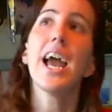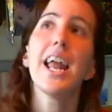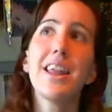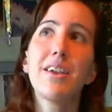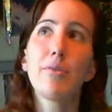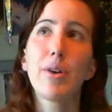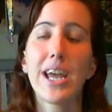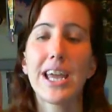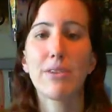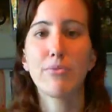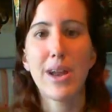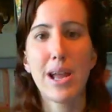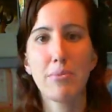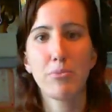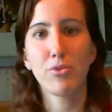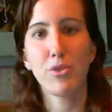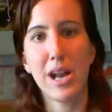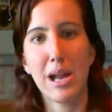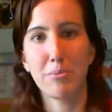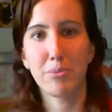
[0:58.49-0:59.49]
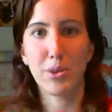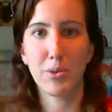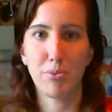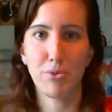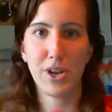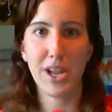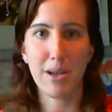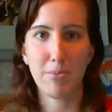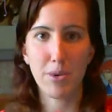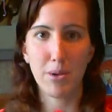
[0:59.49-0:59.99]
Anyway, ramble,
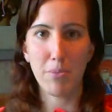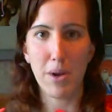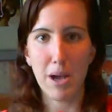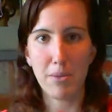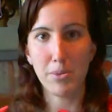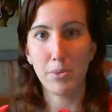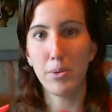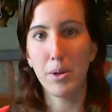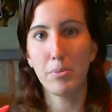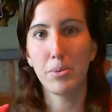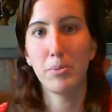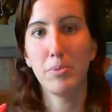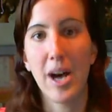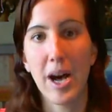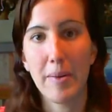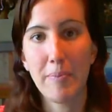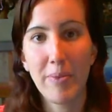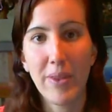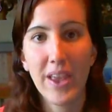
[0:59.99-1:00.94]
preamble, blah blah blah blah blah.